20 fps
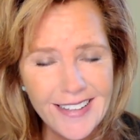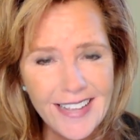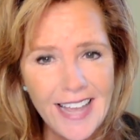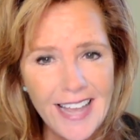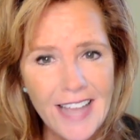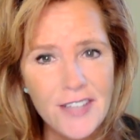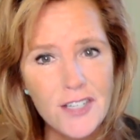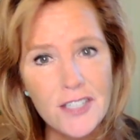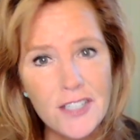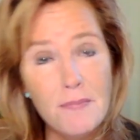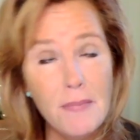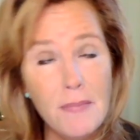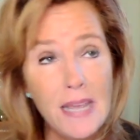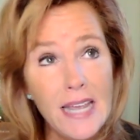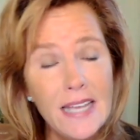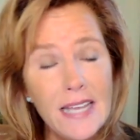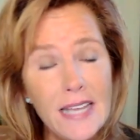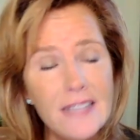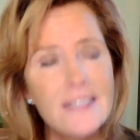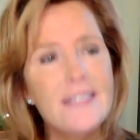It just
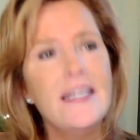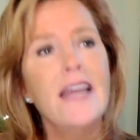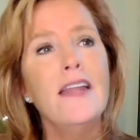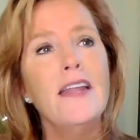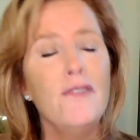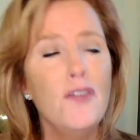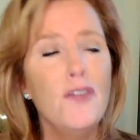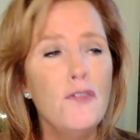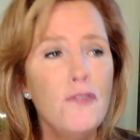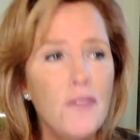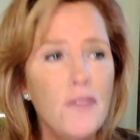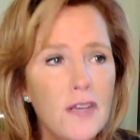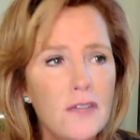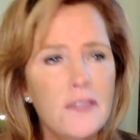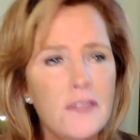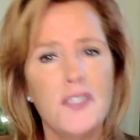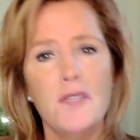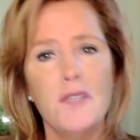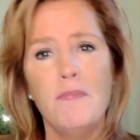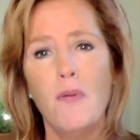means that if you feel
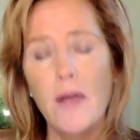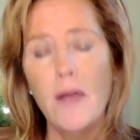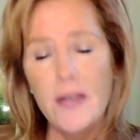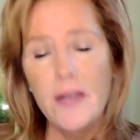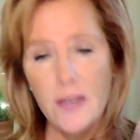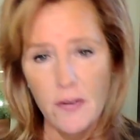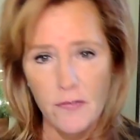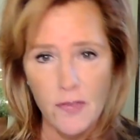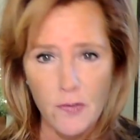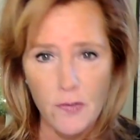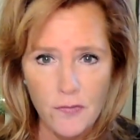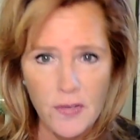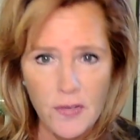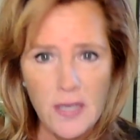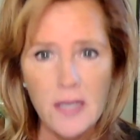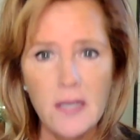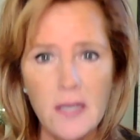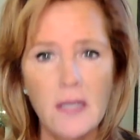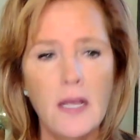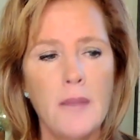disappointed, if you
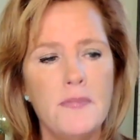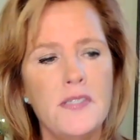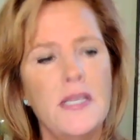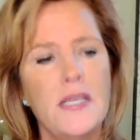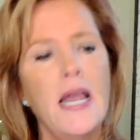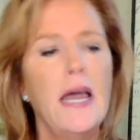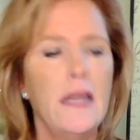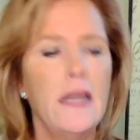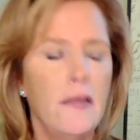feel upset,